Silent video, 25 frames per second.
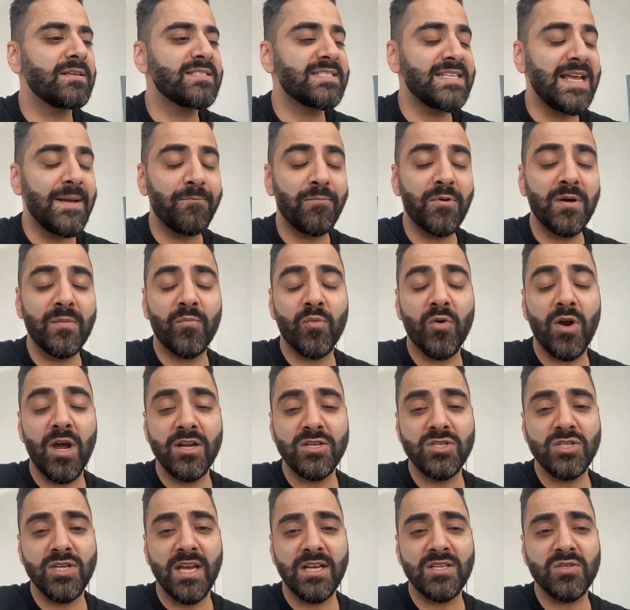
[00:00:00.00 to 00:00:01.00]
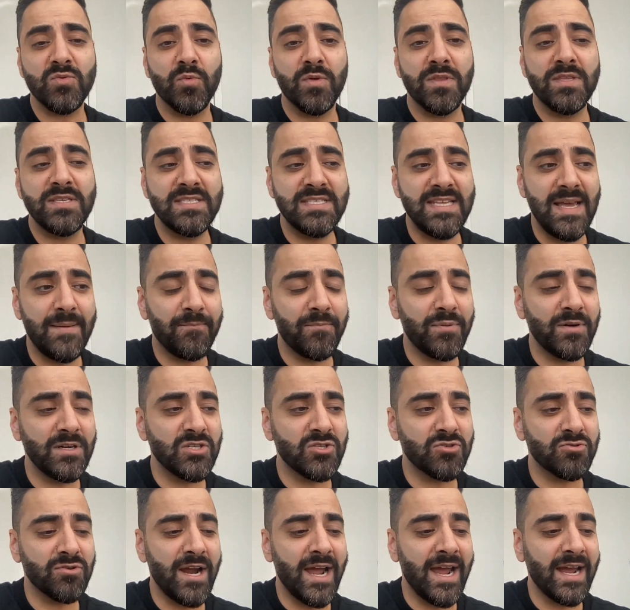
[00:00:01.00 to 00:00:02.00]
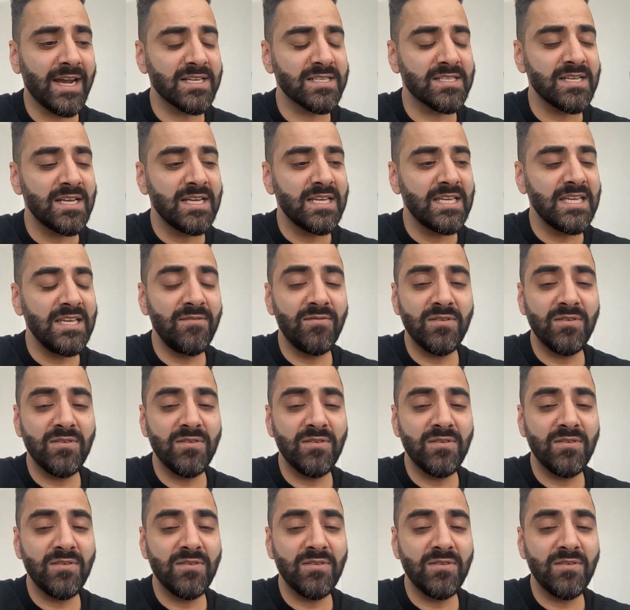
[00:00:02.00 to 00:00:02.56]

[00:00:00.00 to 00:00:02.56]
separate projects with separate tracks,